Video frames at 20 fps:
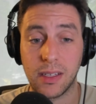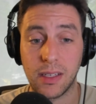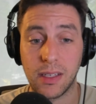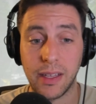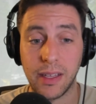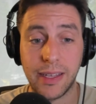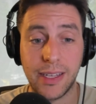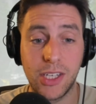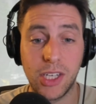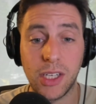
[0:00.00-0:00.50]

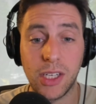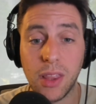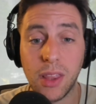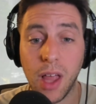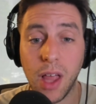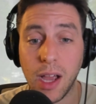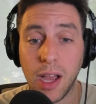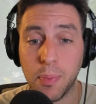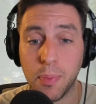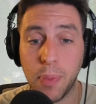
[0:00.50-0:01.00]
Like good
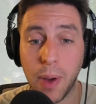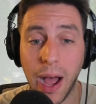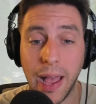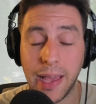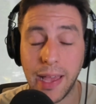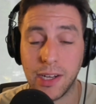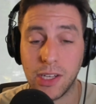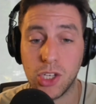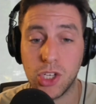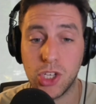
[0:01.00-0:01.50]
luck
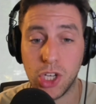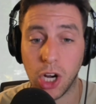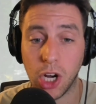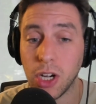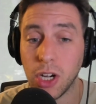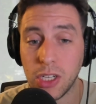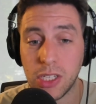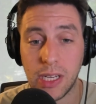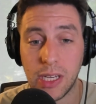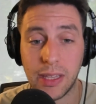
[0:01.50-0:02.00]
buying a
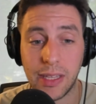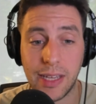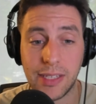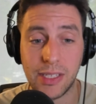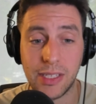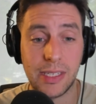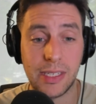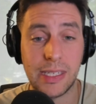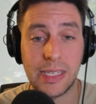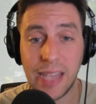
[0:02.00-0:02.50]
jersey unless
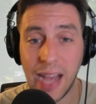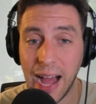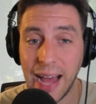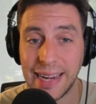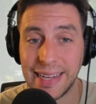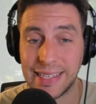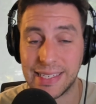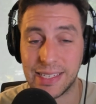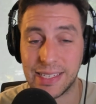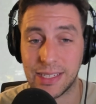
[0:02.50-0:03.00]
it's
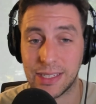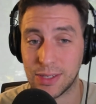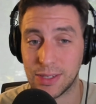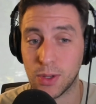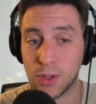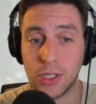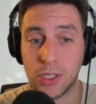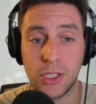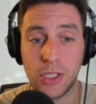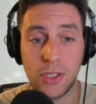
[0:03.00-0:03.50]
Giannis's
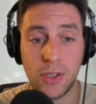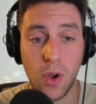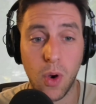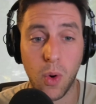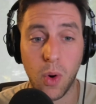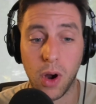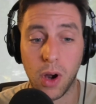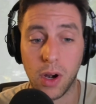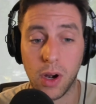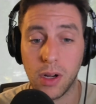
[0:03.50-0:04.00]
or
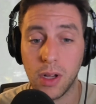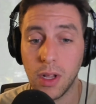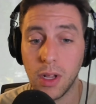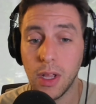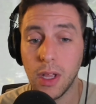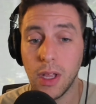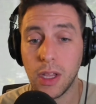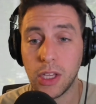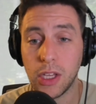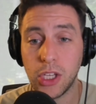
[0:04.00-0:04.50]
or
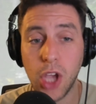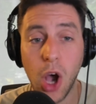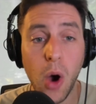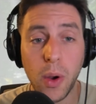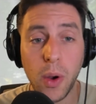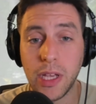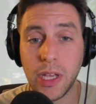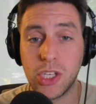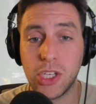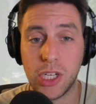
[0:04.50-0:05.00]

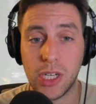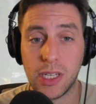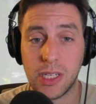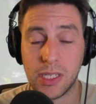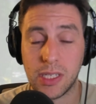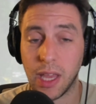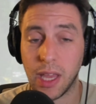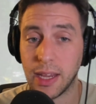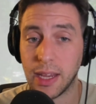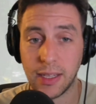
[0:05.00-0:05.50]

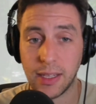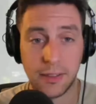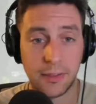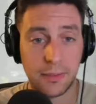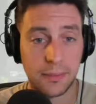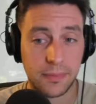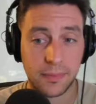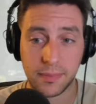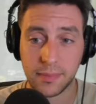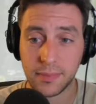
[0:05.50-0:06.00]
Jokic's. Like
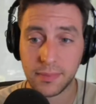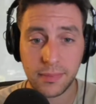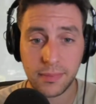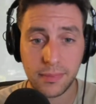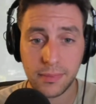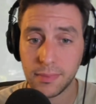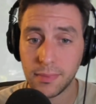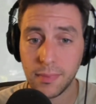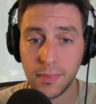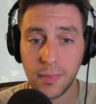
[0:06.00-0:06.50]

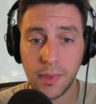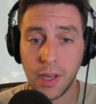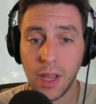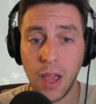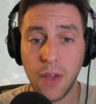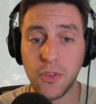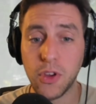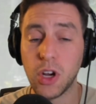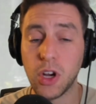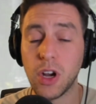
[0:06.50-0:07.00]

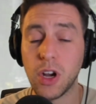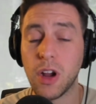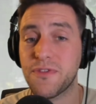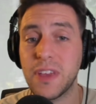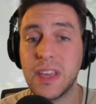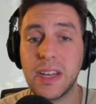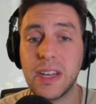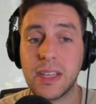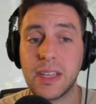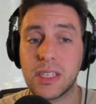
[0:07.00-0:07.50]
if you're a
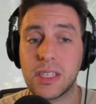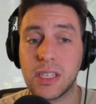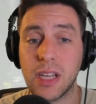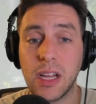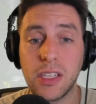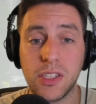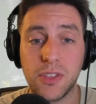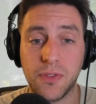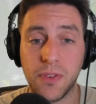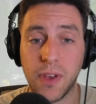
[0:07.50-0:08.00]
Phoenix
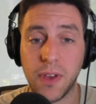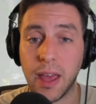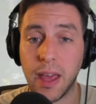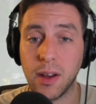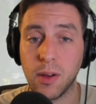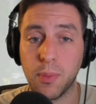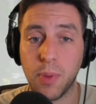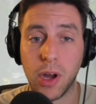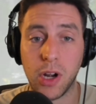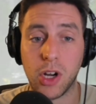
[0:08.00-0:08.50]
Suns fan
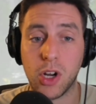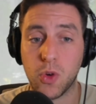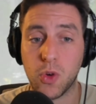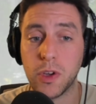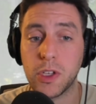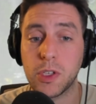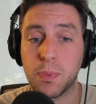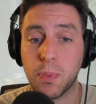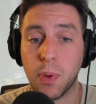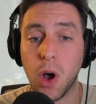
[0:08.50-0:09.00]
who bought a
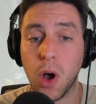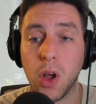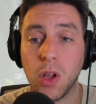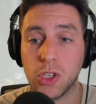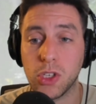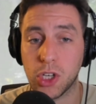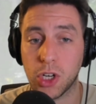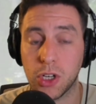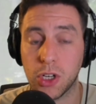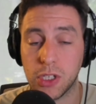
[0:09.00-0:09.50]
Chris Paul
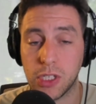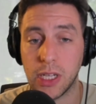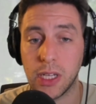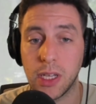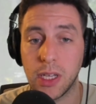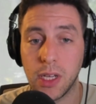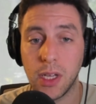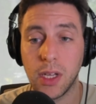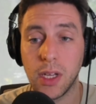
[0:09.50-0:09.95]
jersey